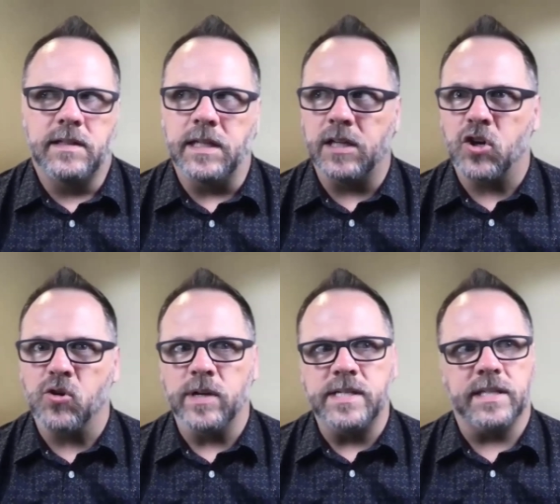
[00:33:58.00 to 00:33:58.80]

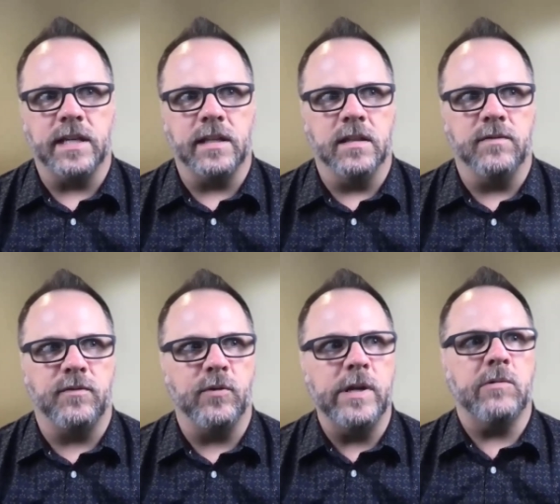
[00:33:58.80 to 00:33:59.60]
increasing the
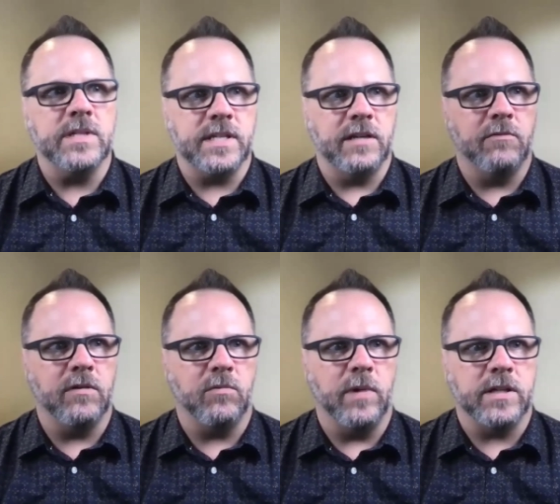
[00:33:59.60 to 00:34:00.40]
frequency
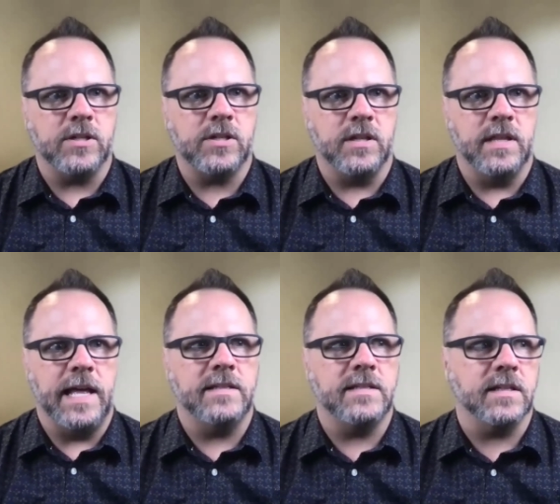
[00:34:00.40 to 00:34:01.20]
with which
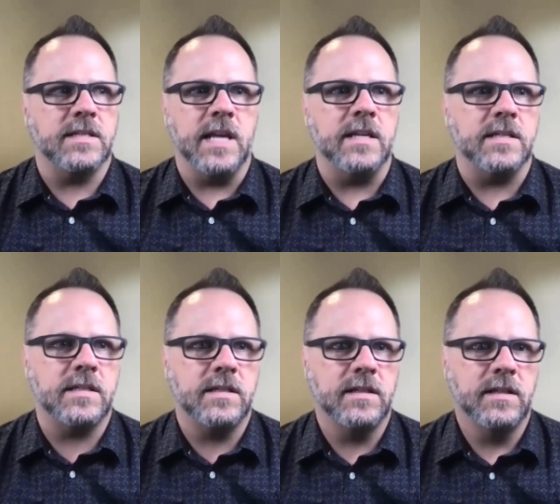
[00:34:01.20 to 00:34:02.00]
that
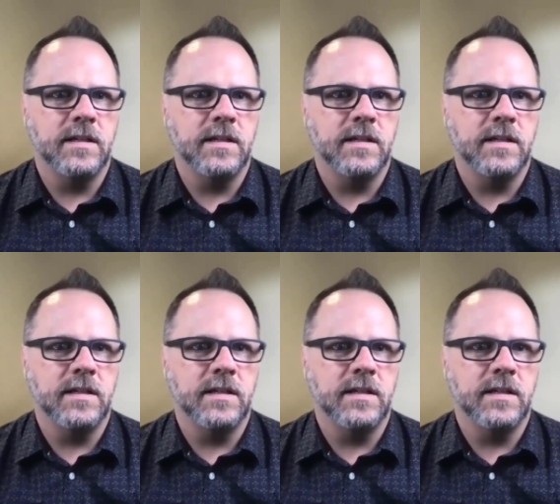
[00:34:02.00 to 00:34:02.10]
success